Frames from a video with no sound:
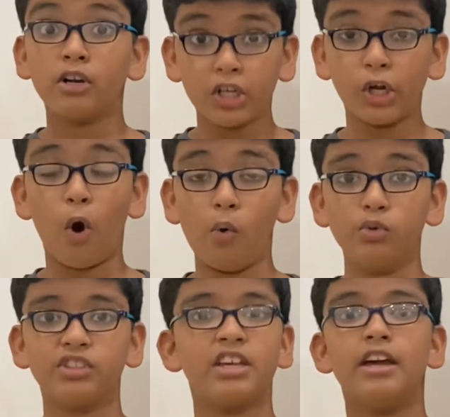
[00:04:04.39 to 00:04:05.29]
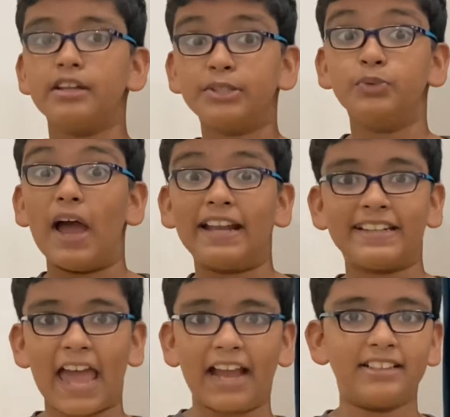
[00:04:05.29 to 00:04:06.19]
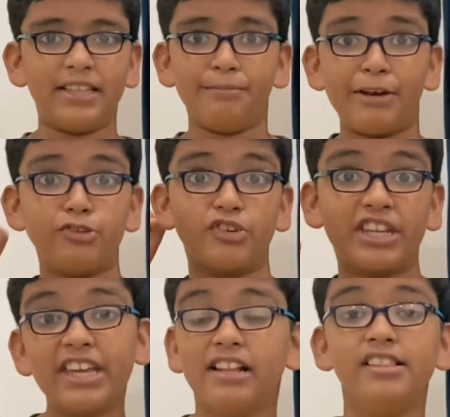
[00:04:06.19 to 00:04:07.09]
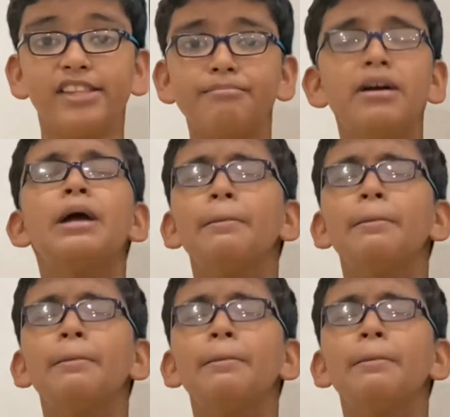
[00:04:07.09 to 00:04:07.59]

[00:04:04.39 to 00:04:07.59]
crows to attack them and to kill them.